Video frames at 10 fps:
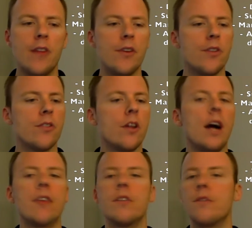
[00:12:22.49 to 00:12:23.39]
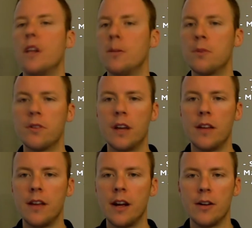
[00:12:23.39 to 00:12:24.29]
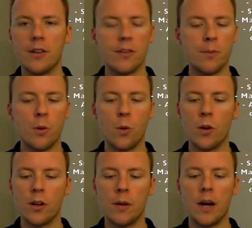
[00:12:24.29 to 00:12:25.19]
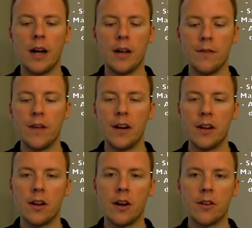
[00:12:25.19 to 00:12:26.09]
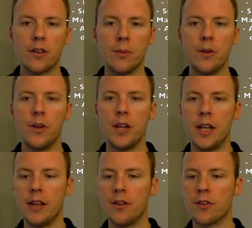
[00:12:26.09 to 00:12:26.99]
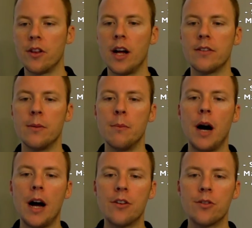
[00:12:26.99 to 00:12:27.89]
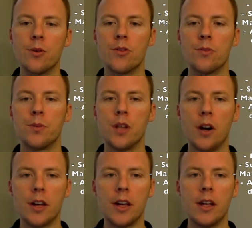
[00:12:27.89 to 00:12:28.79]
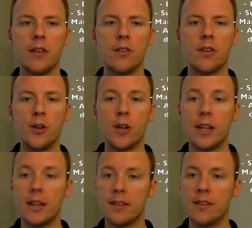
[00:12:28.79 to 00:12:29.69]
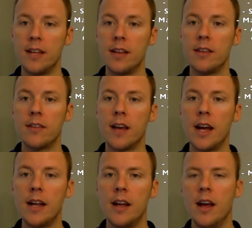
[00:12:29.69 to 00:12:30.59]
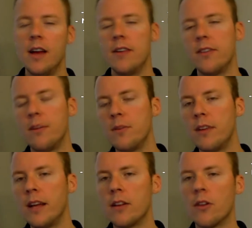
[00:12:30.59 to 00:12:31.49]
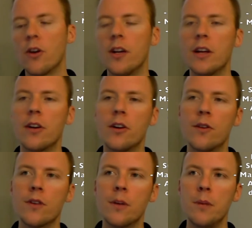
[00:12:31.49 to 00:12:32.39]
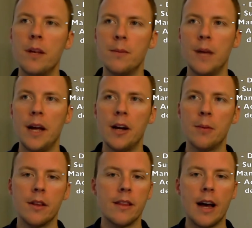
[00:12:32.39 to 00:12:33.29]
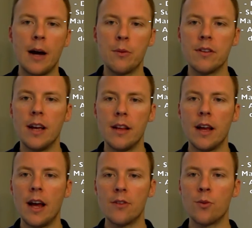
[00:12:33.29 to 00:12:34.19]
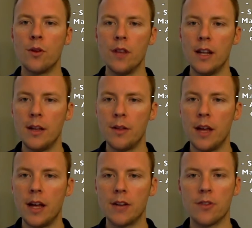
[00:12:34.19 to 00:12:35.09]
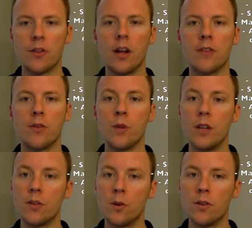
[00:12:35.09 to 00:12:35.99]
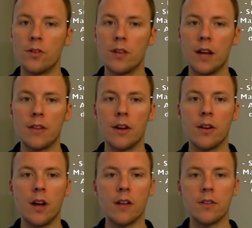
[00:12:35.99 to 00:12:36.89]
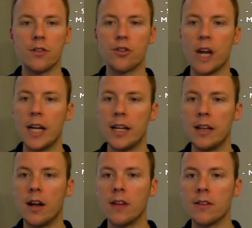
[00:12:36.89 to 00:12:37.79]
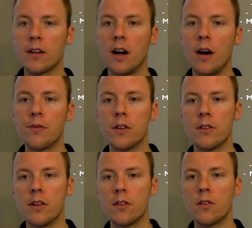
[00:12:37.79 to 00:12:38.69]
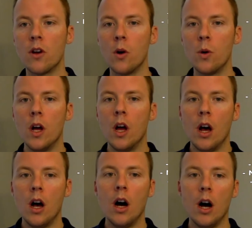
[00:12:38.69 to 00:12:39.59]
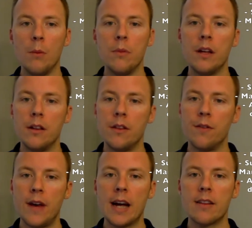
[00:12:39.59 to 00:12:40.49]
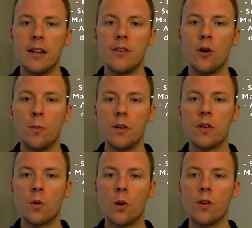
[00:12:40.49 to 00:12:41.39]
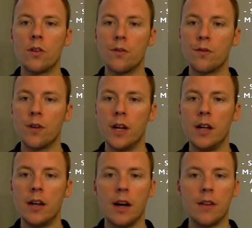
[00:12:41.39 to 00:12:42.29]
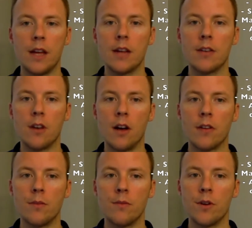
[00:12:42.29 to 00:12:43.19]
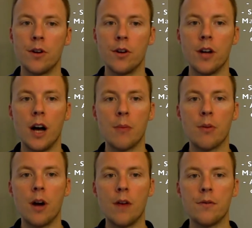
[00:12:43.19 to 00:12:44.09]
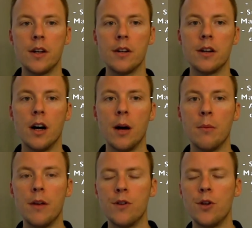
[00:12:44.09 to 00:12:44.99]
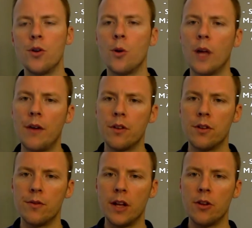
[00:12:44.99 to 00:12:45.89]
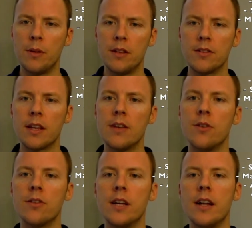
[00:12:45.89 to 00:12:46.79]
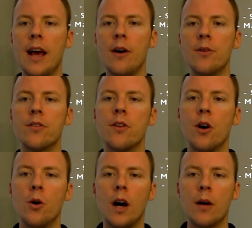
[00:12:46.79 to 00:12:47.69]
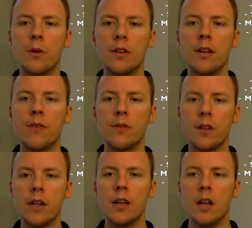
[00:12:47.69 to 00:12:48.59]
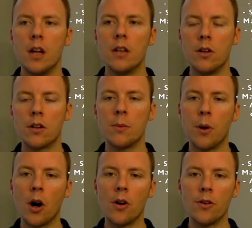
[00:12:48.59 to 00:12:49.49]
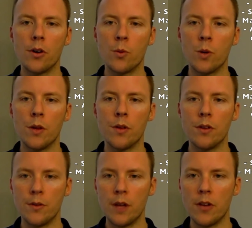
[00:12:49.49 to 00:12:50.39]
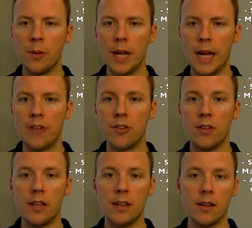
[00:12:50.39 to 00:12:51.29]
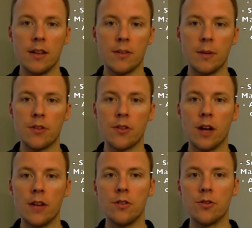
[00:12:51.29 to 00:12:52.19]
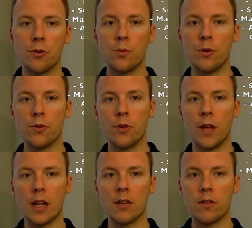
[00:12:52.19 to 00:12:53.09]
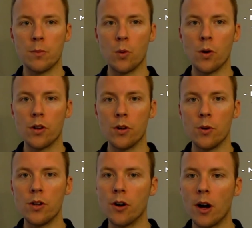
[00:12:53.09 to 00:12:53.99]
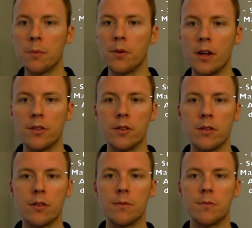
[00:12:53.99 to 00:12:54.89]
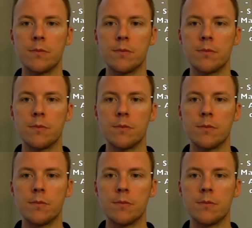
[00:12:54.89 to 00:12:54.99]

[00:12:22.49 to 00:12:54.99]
There's lots of developers out there. It's supported by a very large community. There's lots of modules, plugins, so you can extend the site. Some say the learning curve can be a bear, but I would say that is with anything. There's lots of resources out there, lots of training, lots of conferences. So the fact that it's open source and free, I think, is awesome for your nonprofit. If you don't have the development skills in-house, though, I would definitely look to partner with a development agency that does specialize in Drupal so they can support you in your operations.